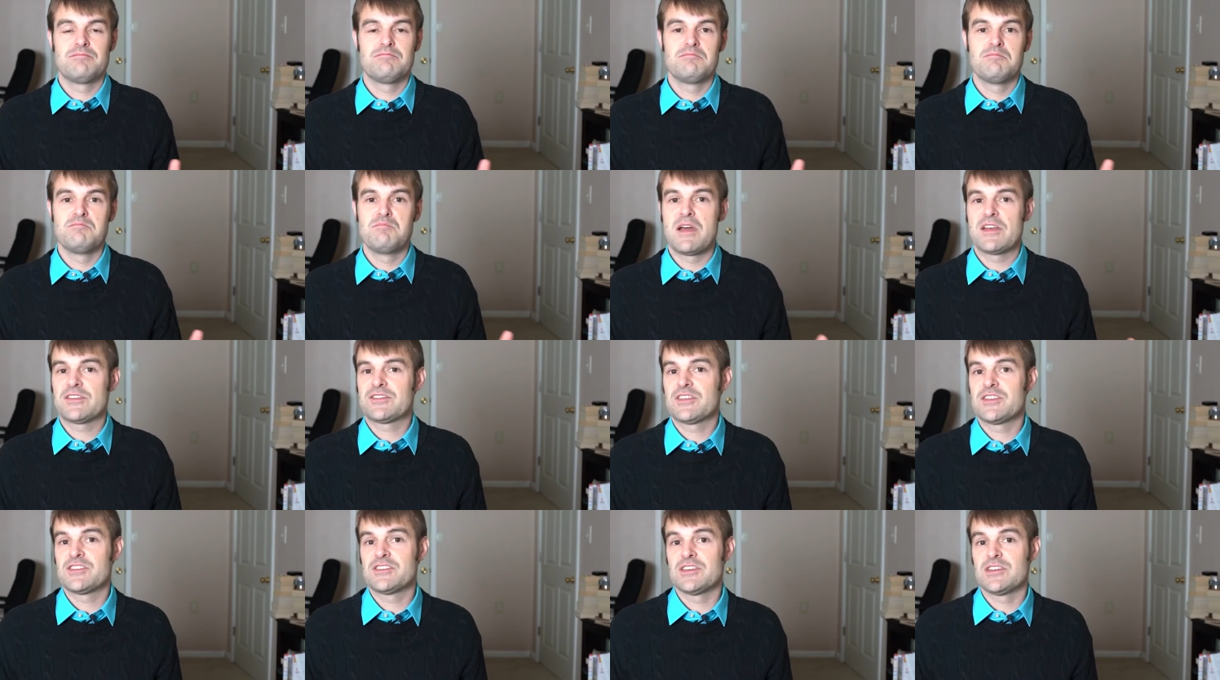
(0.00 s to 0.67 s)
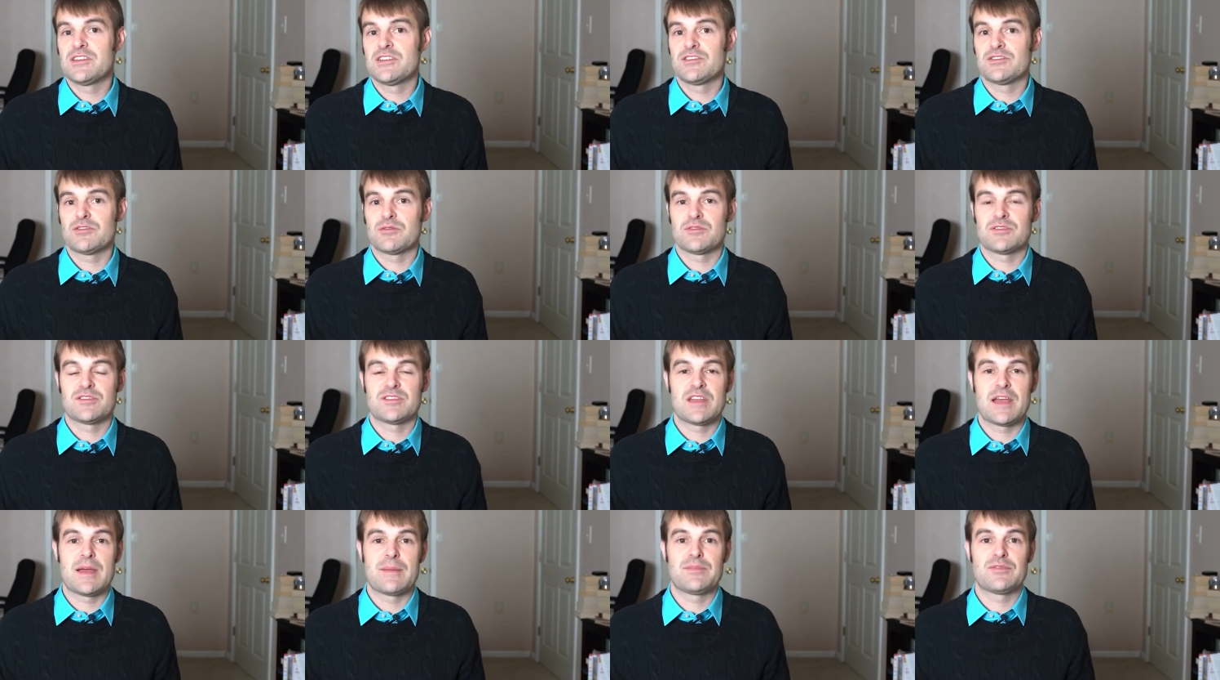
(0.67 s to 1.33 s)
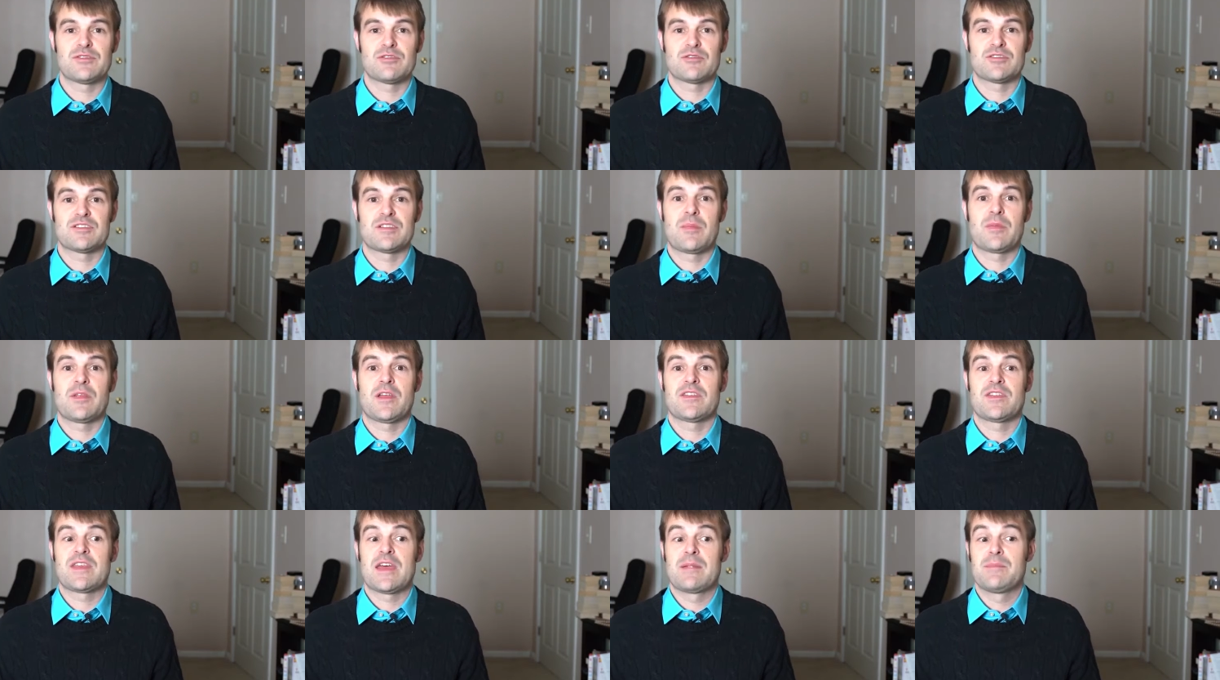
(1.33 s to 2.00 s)
messages or steps or something
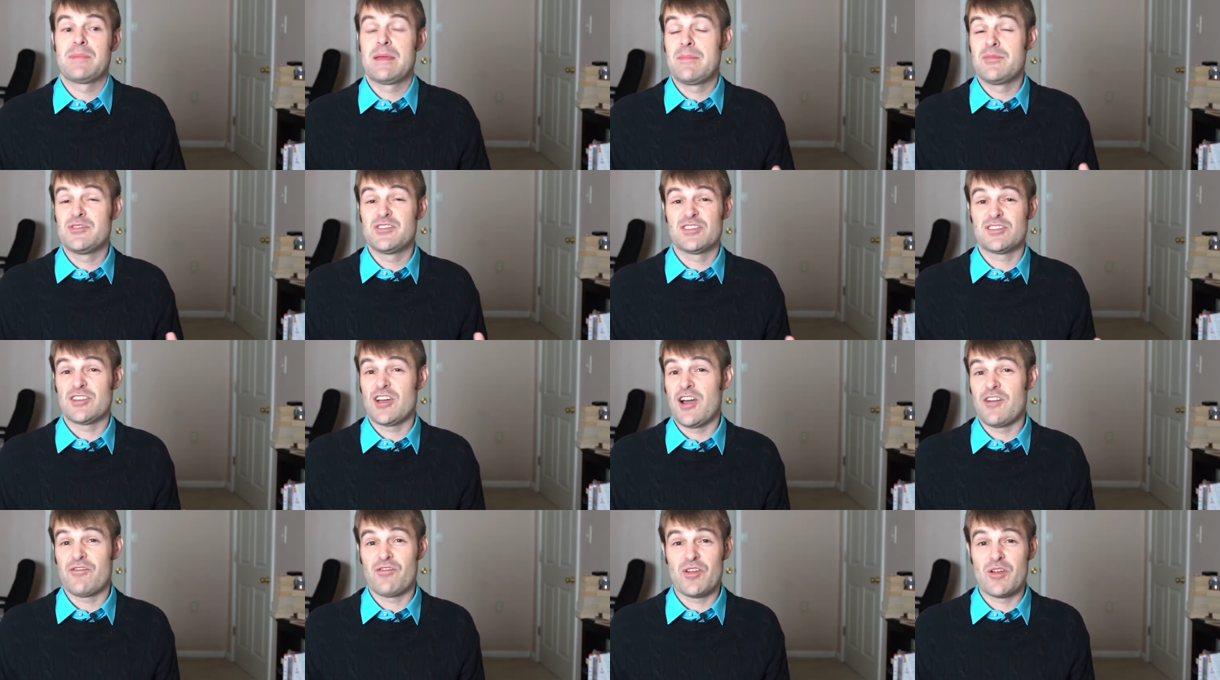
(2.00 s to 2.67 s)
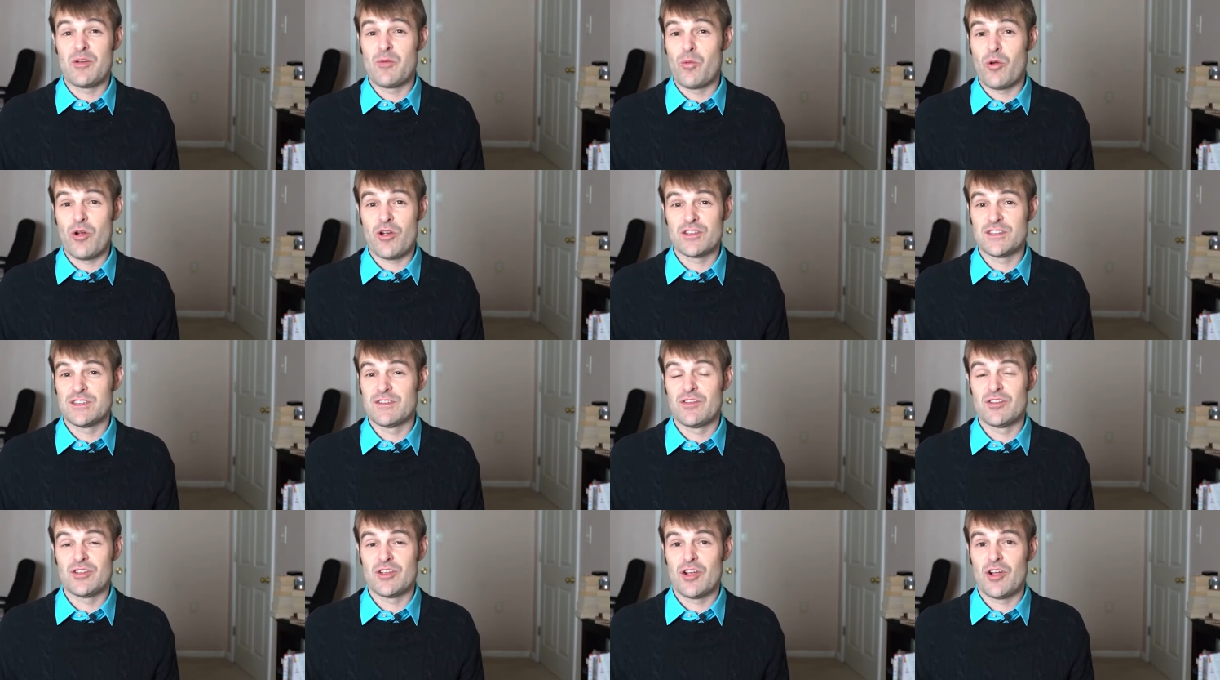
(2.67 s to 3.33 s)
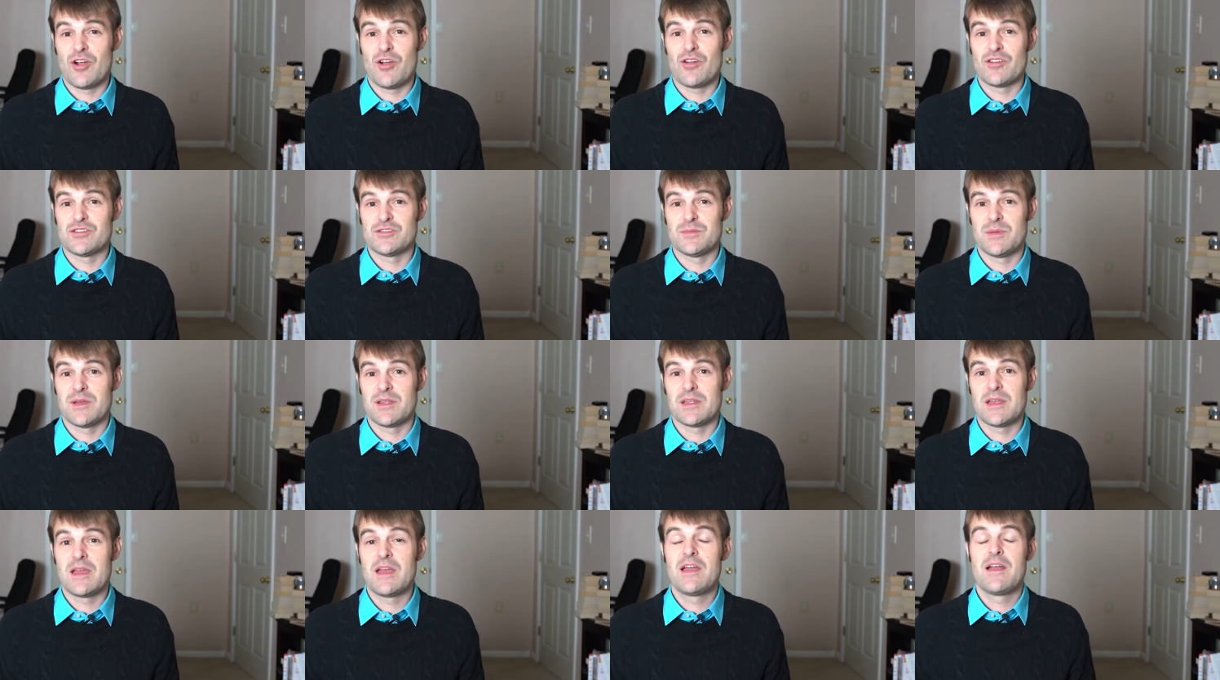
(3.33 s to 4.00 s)
like that, maybe just offering words of encouragement.